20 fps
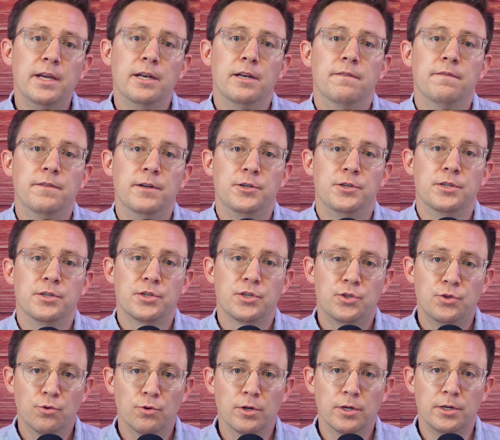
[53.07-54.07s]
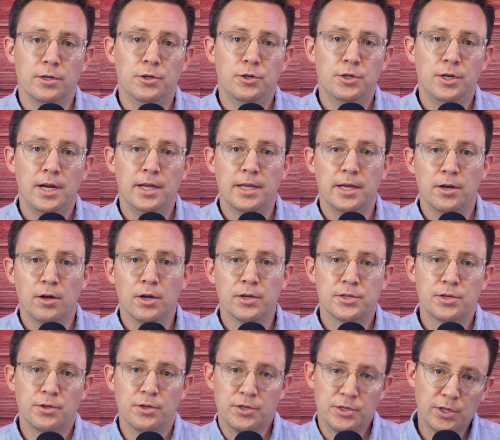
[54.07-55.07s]
inefficient storage and then
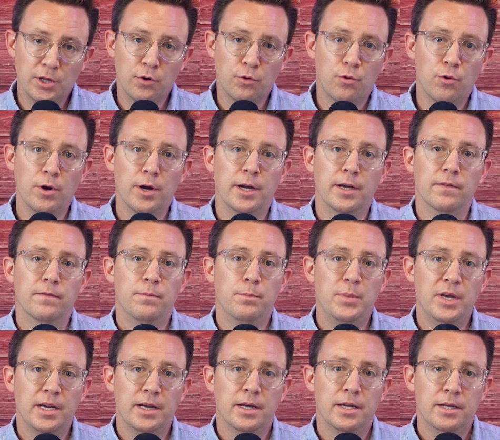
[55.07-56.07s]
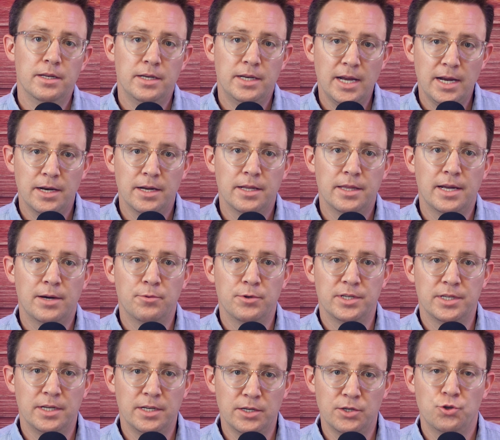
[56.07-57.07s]
also the slow querying of big data that
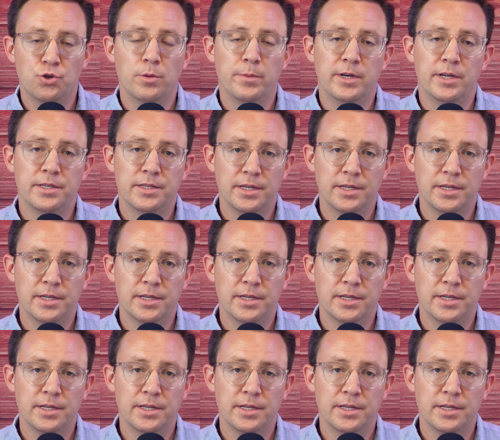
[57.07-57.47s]
was in distributed